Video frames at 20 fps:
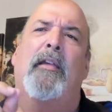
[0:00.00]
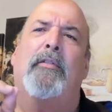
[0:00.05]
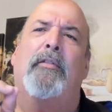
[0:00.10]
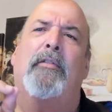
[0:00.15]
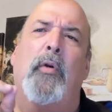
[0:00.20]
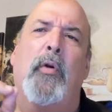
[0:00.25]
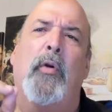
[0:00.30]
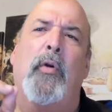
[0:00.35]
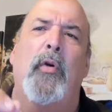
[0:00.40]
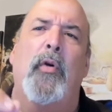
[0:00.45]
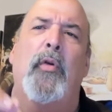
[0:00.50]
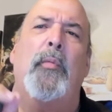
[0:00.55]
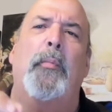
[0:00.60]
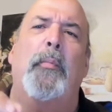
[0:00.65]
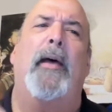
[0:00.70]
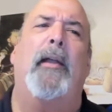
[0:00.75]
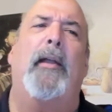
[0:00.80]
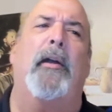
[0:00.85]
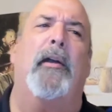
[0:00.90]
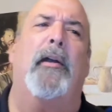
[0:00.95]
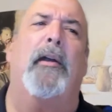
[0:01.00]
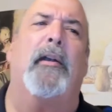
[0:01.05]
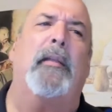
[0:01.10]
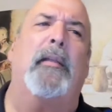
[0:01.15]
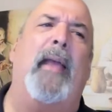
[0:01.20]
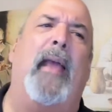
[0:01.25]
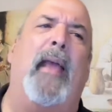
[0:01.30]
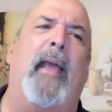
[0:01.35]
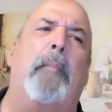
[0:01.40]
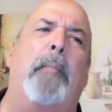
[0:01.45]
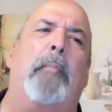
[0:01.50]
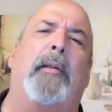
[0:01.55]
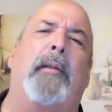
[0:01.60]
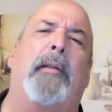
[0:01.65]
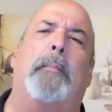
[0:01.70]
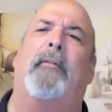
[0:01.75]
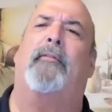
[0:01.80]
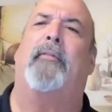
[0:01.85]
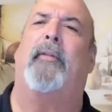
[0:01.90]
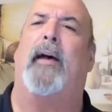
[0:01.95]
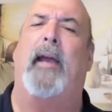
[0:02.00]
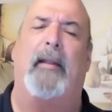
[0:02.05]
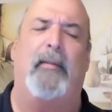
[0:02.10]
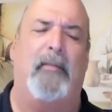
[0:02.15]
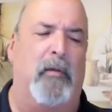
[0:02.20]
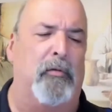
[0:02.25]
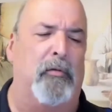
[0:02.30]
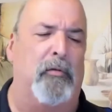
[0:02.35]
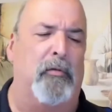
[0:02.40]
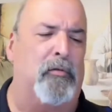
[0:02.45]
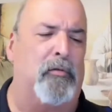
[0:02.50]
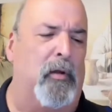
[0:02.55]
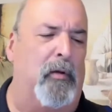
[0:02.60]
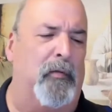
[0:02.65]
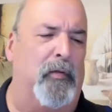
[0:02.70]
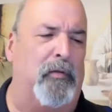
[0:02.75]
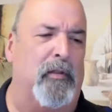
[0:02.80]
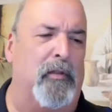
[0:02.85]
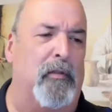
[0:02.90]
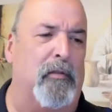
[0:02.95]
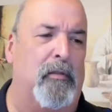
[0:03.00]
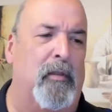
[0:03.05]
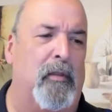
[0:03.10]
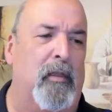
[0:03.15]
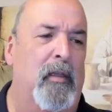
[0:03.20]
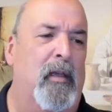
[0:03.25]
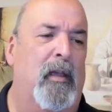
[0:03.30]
So who better to be able to provide those services?